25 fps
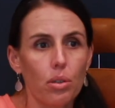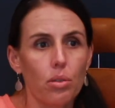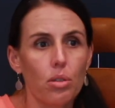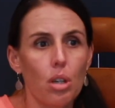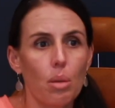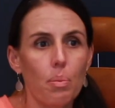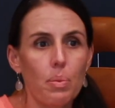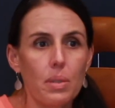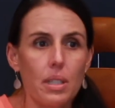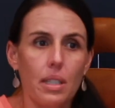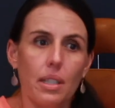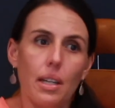
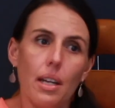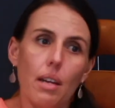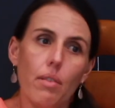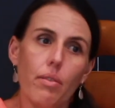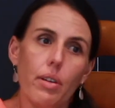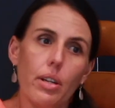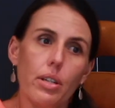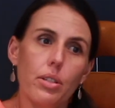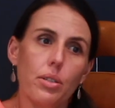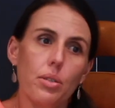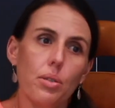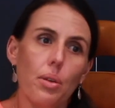drops in
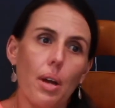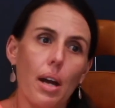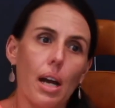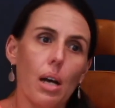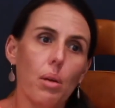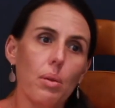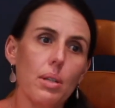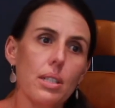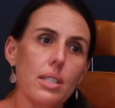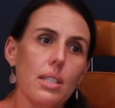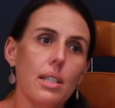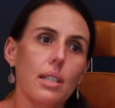every 2
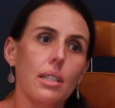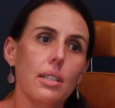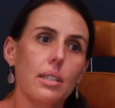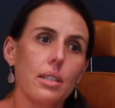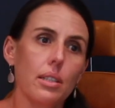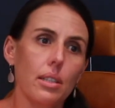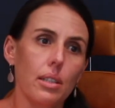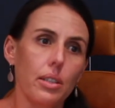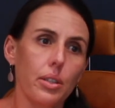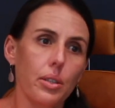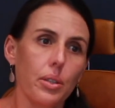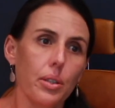hours
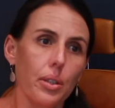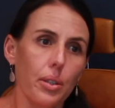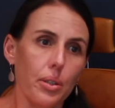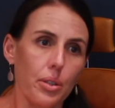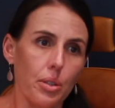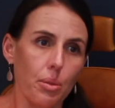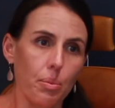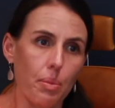until you go to